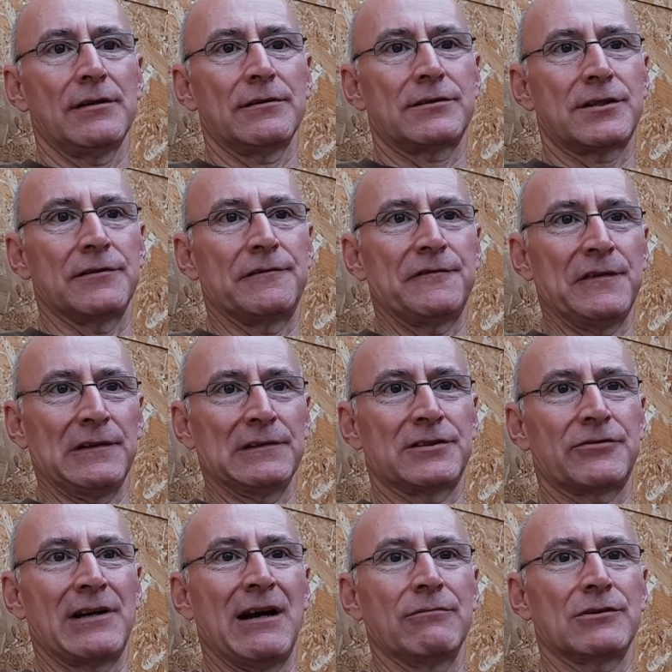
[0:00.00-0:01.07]
to
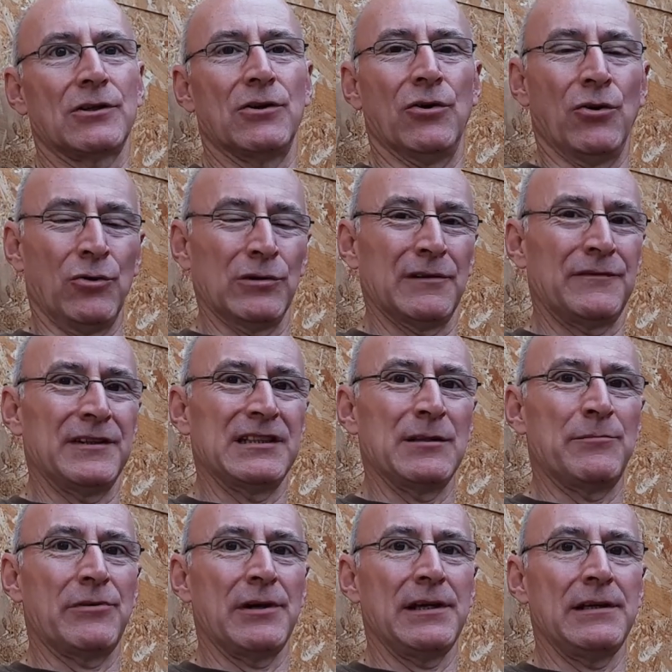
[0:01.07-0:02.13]
filter out all of the
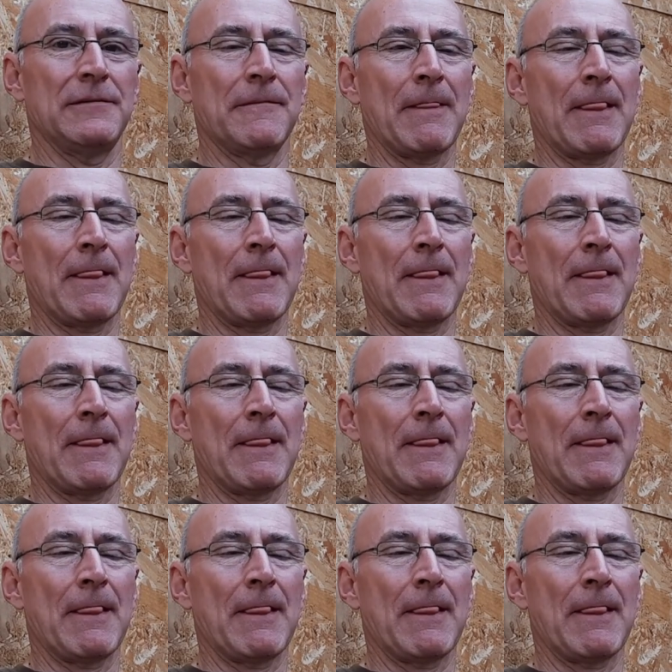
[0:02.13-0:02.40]
debris.